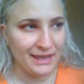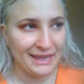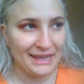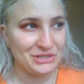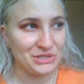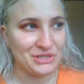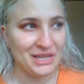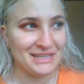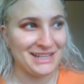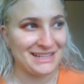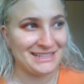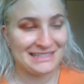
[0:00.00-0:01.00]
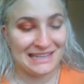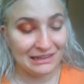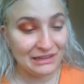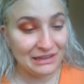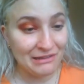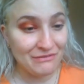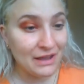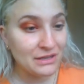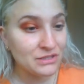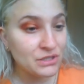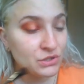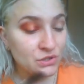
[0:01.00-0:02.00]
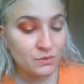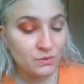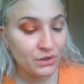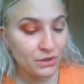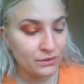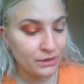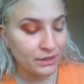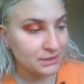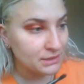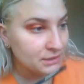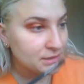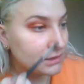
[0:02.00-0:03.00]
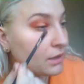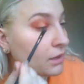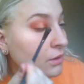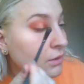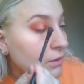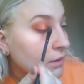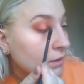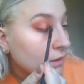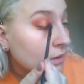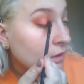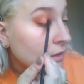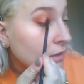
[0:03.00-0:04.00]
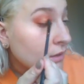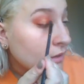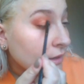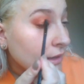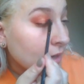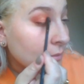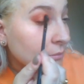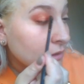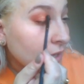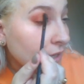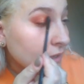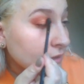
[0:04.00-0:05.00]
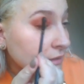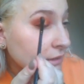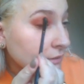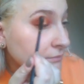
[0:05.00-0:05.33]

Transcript: It just has that sickly effect, so you just want to go nice and slow and blend